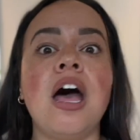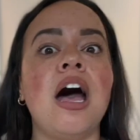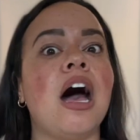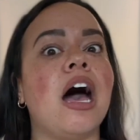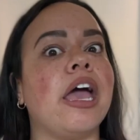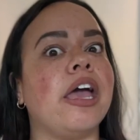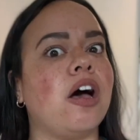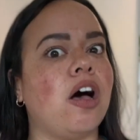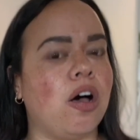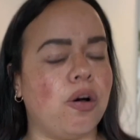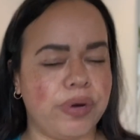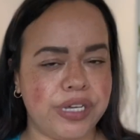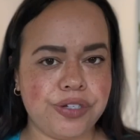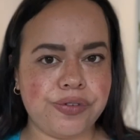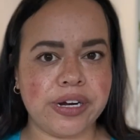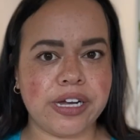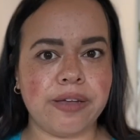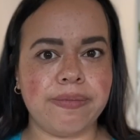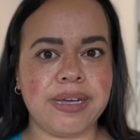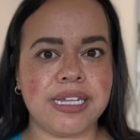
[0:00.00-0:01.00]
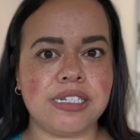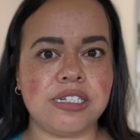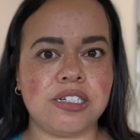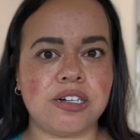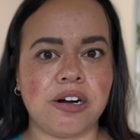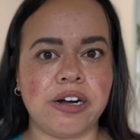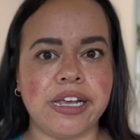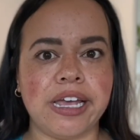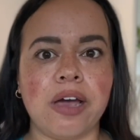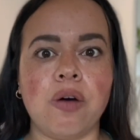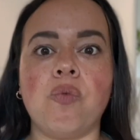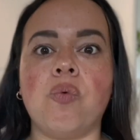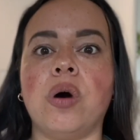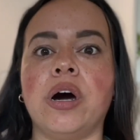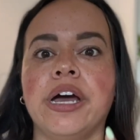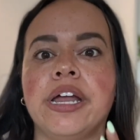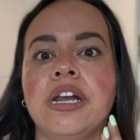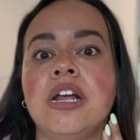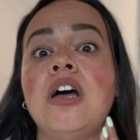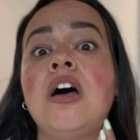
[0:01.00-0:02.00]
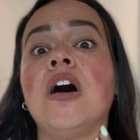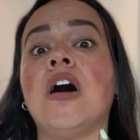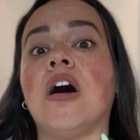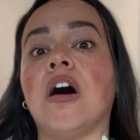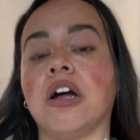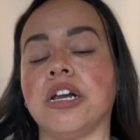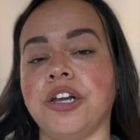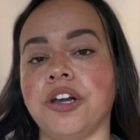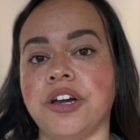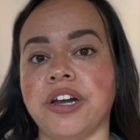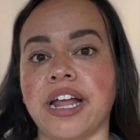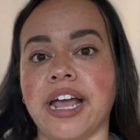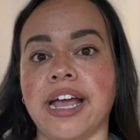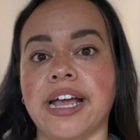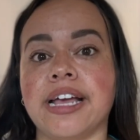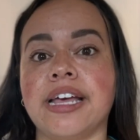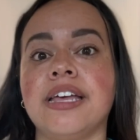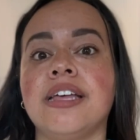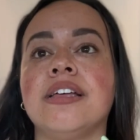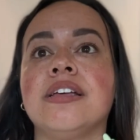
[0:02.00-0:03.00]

I always recommend starting at 1 on your neck,